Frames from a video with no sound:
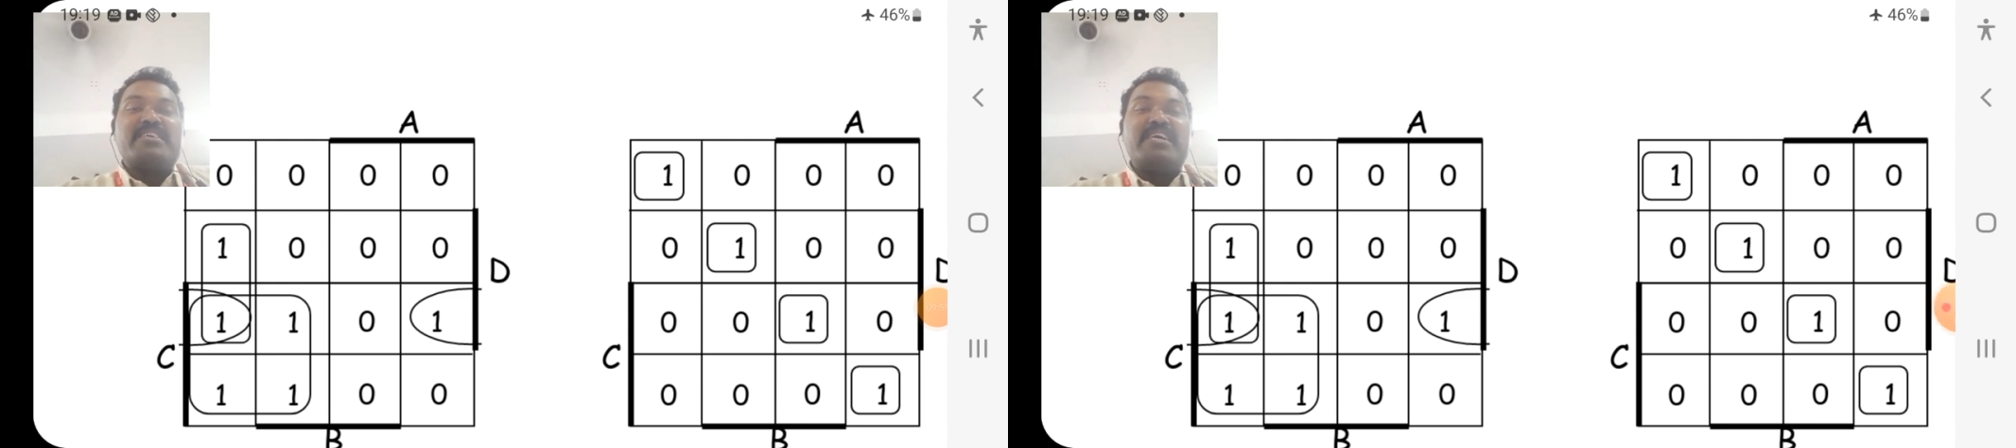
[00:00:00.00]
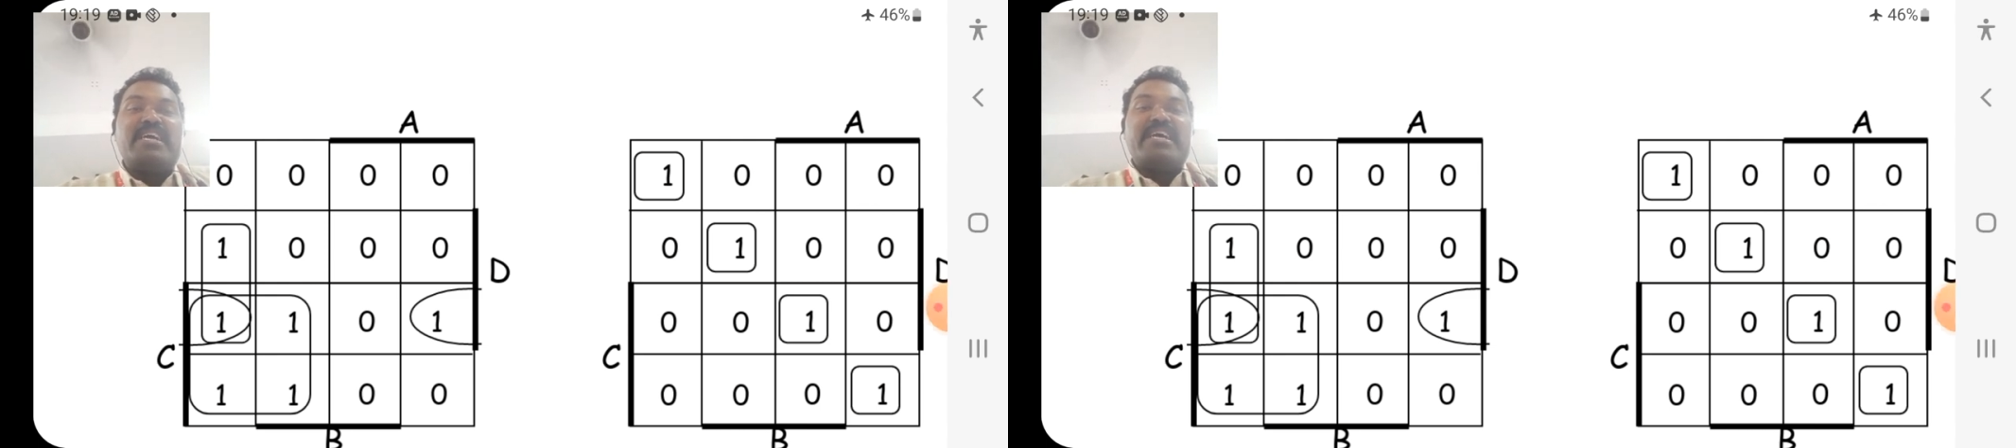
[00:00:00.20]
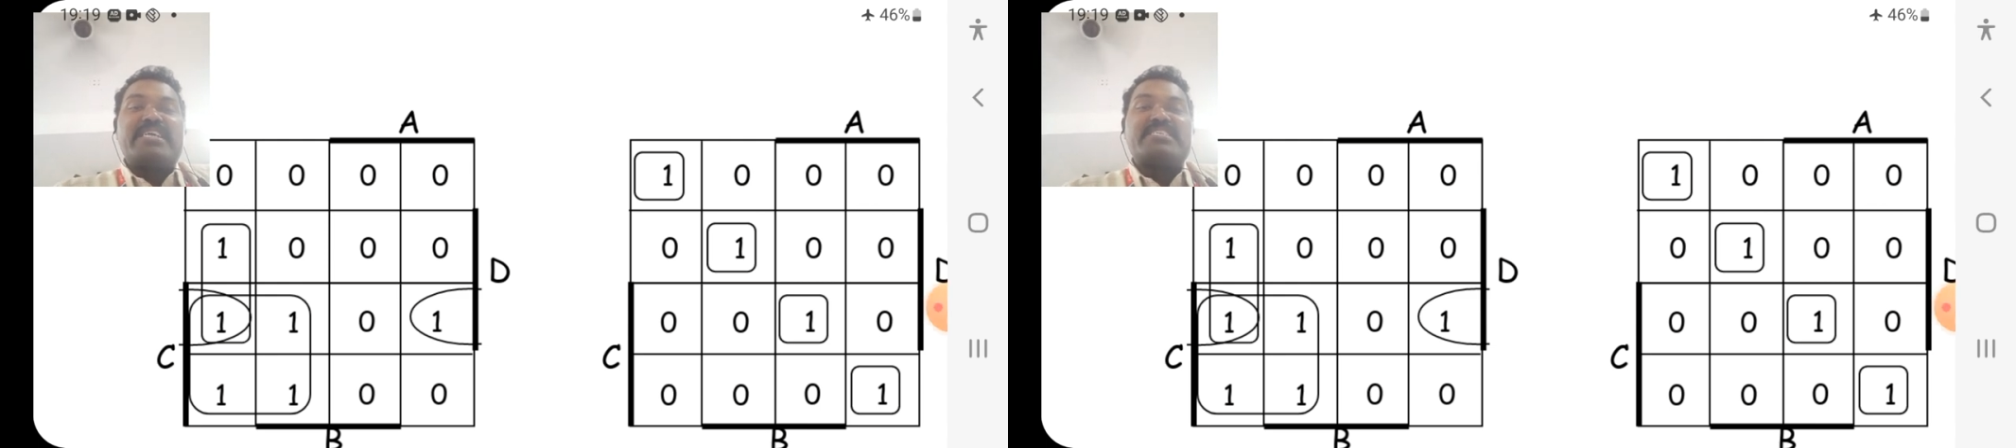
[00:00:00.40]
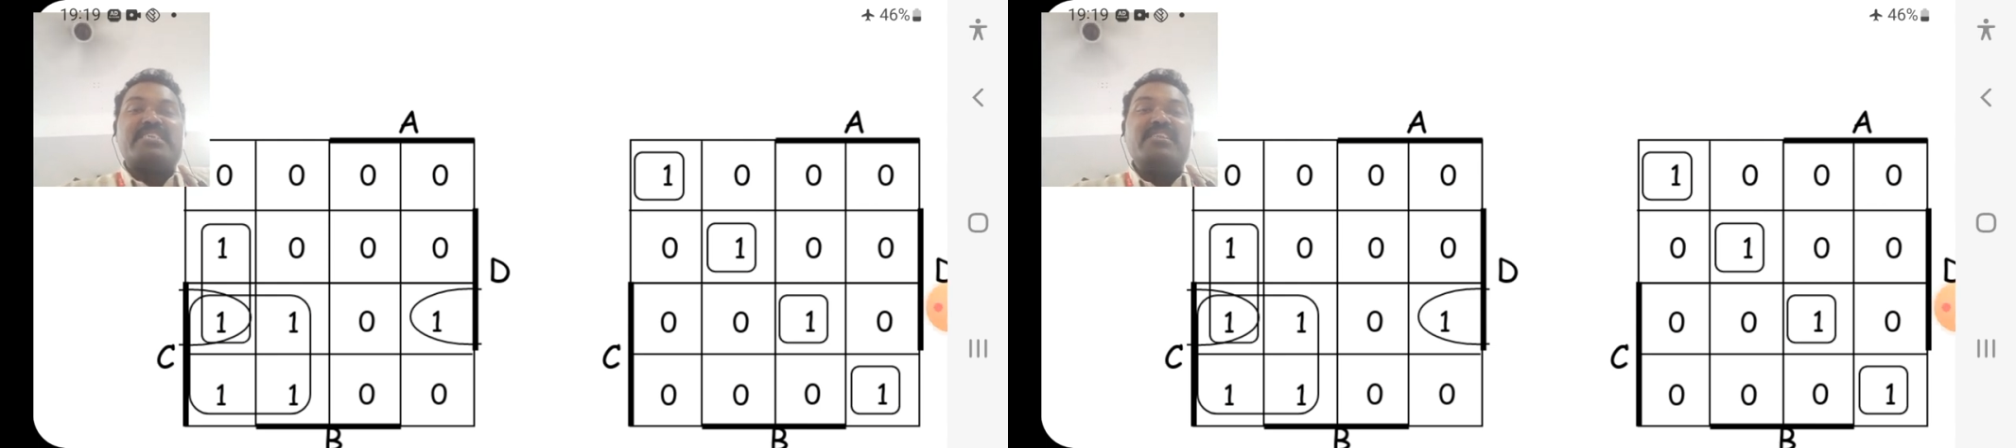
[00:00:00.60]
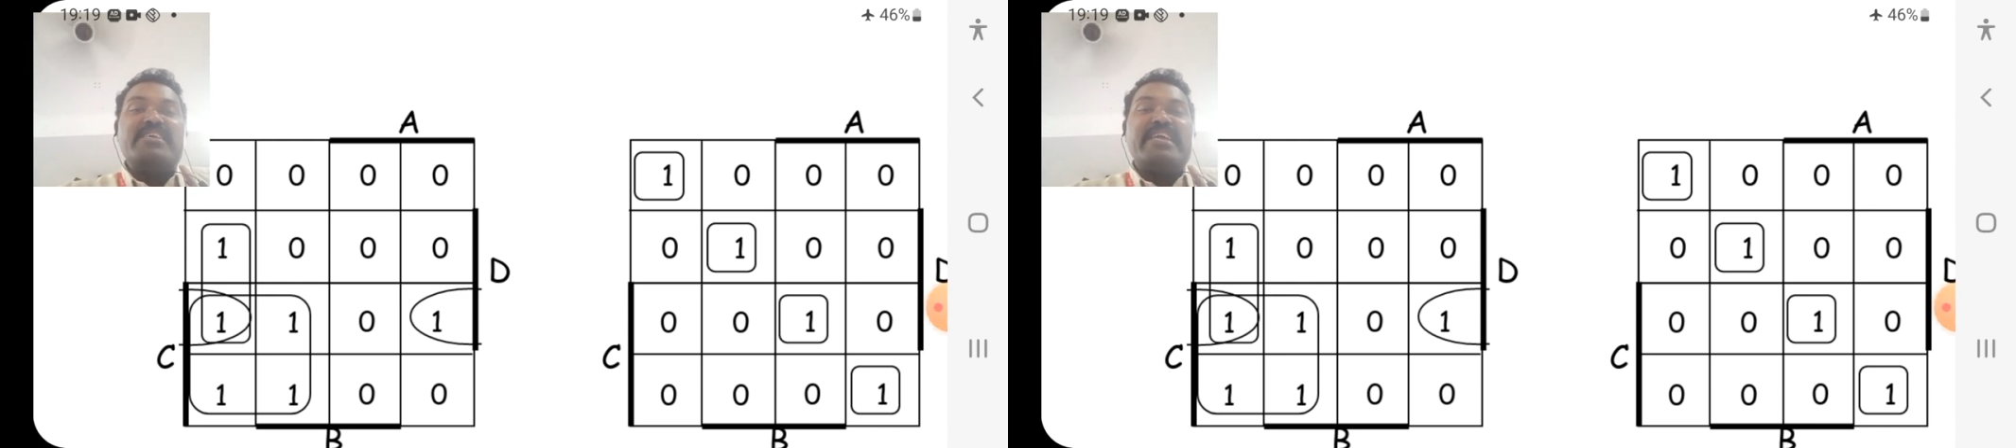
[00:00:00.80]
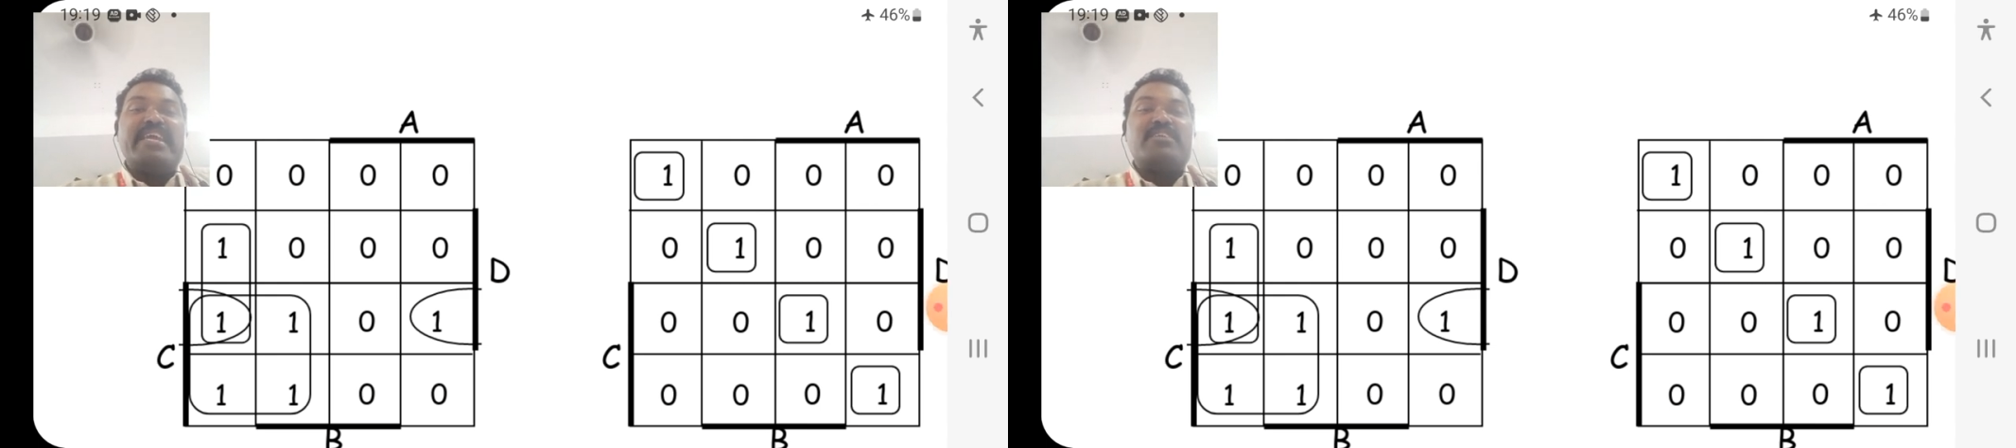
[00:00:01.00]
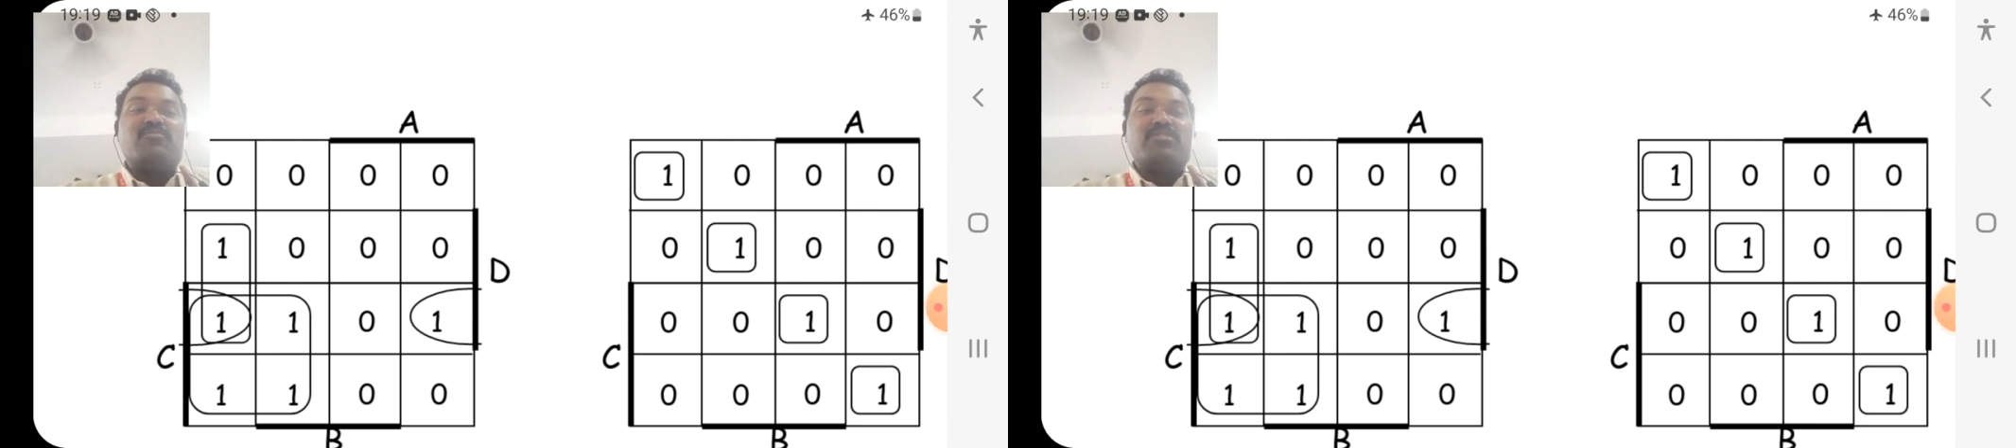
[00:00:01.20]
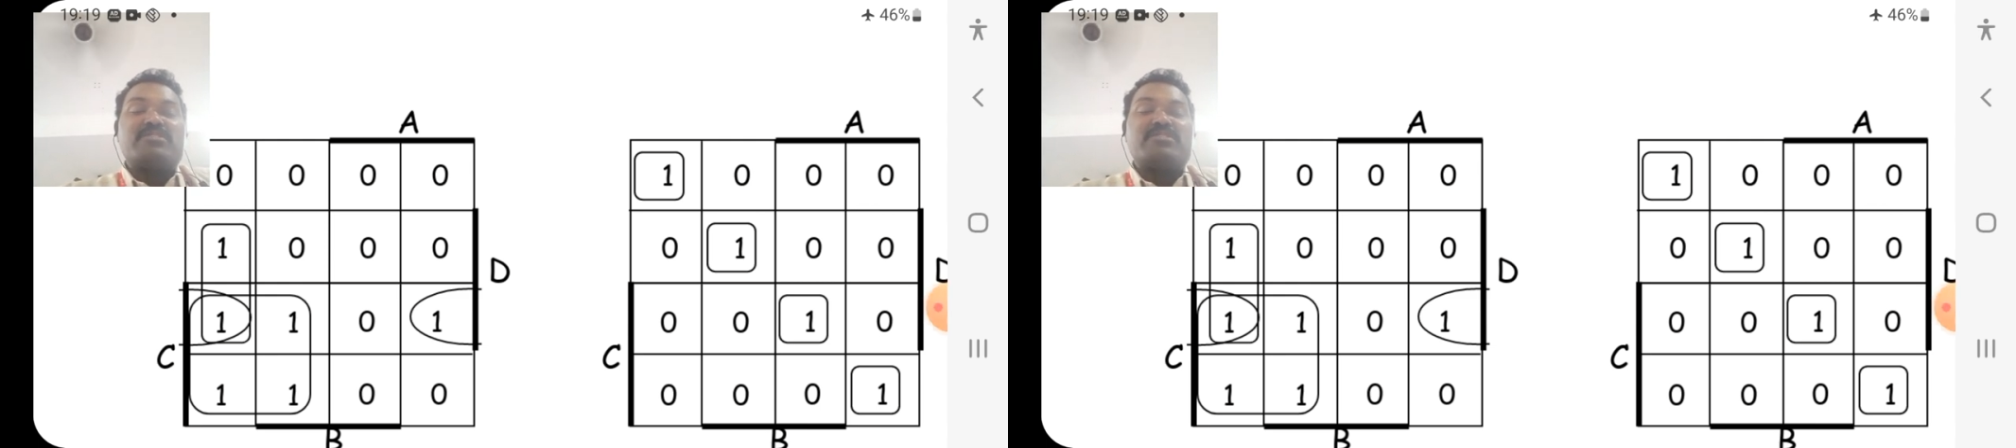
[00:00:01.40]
octal, 8 ones.